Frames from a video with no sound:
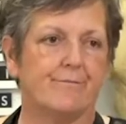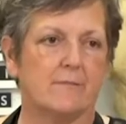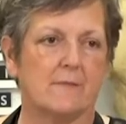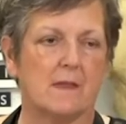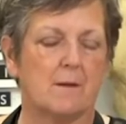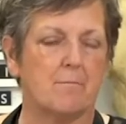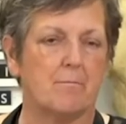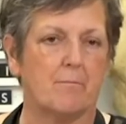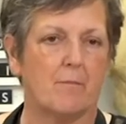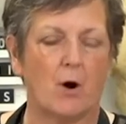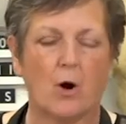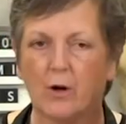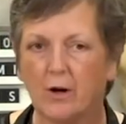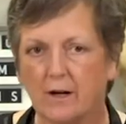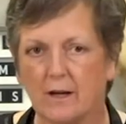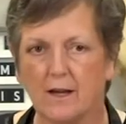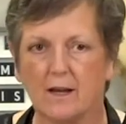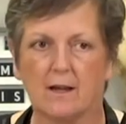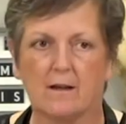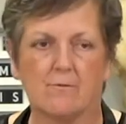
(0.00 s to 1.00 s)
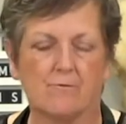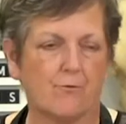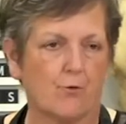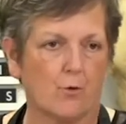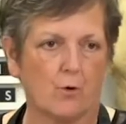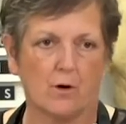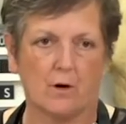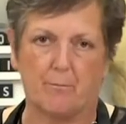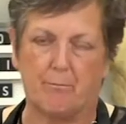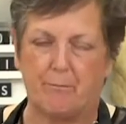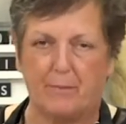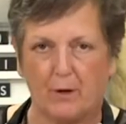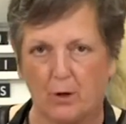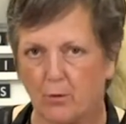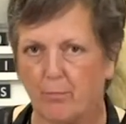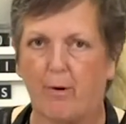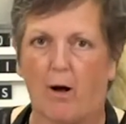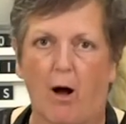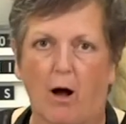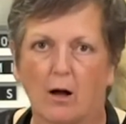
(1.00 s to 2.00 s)
the marketing for a
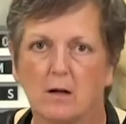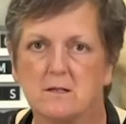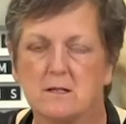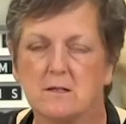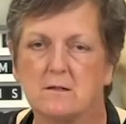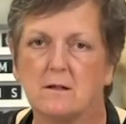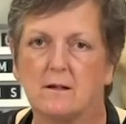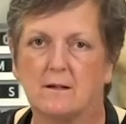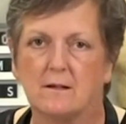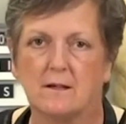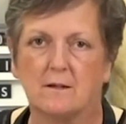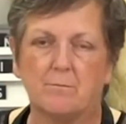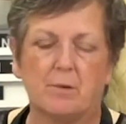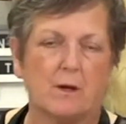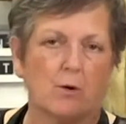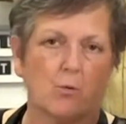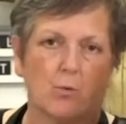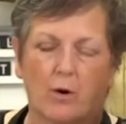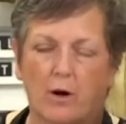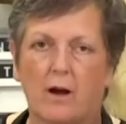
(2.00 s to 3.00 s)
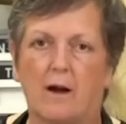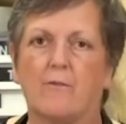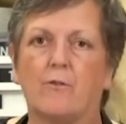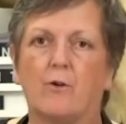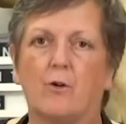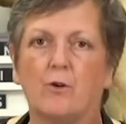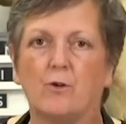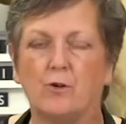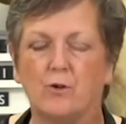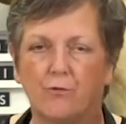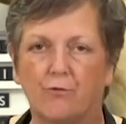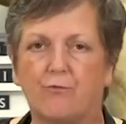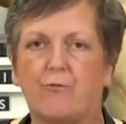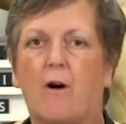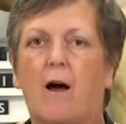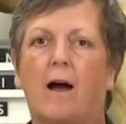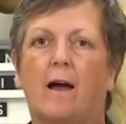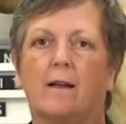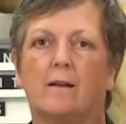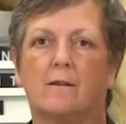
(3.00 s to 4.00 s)
beer box. It can be wherever you
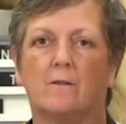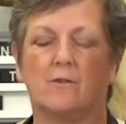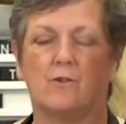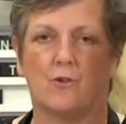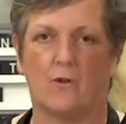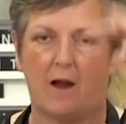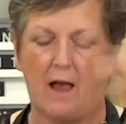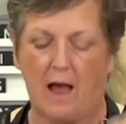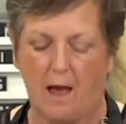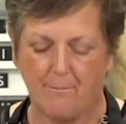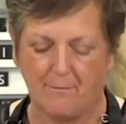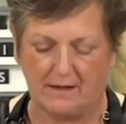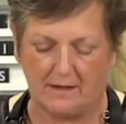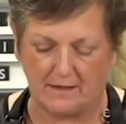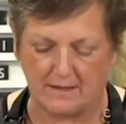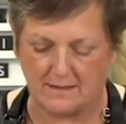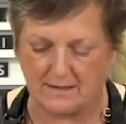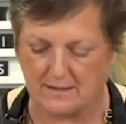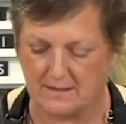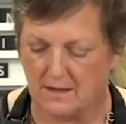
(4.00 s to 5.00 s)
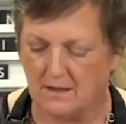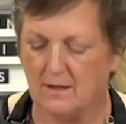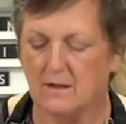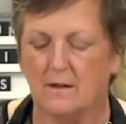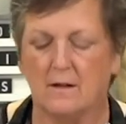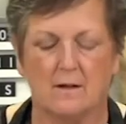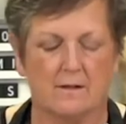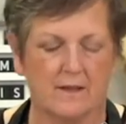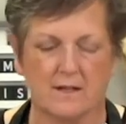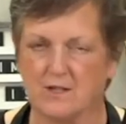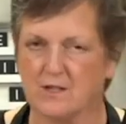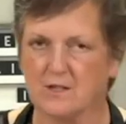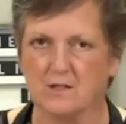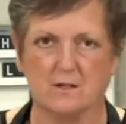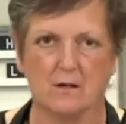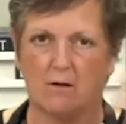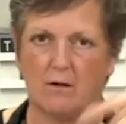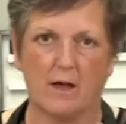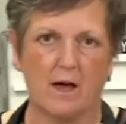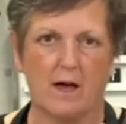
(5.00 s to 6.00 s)
find your happiness. Then just
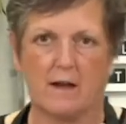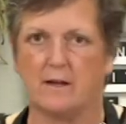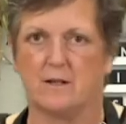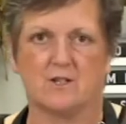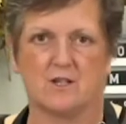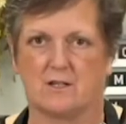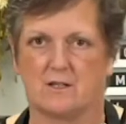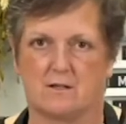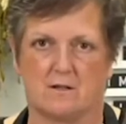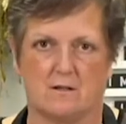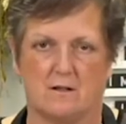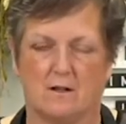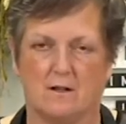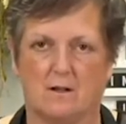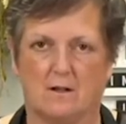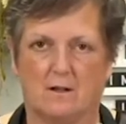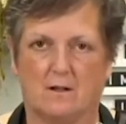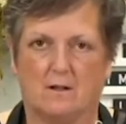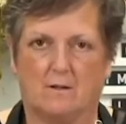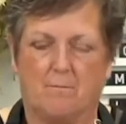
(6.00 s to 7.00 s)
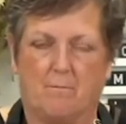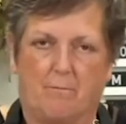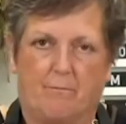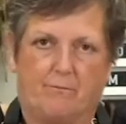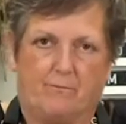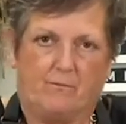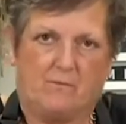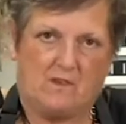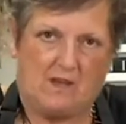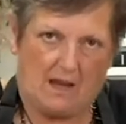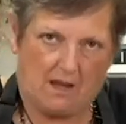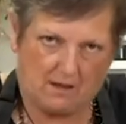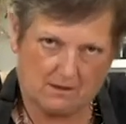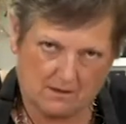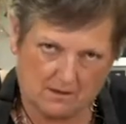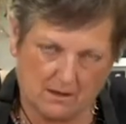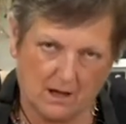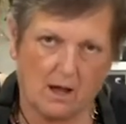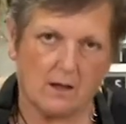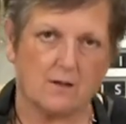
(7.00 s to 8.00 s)
go ahead and just take
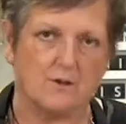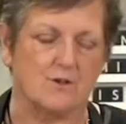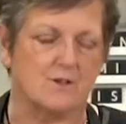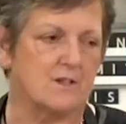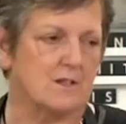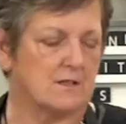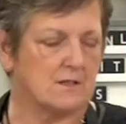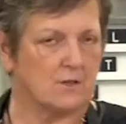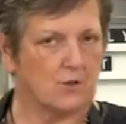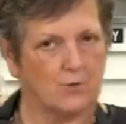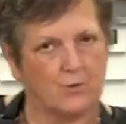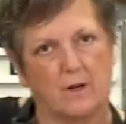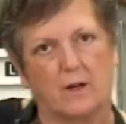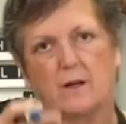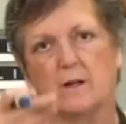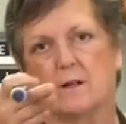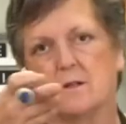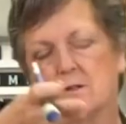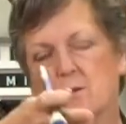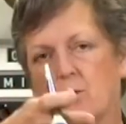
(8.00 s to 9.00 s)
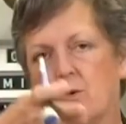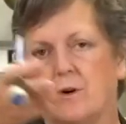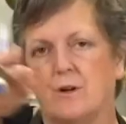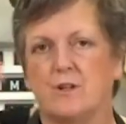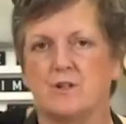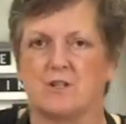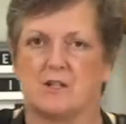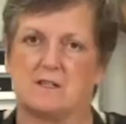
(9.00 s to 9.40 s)
the colors. It's green, it's orange,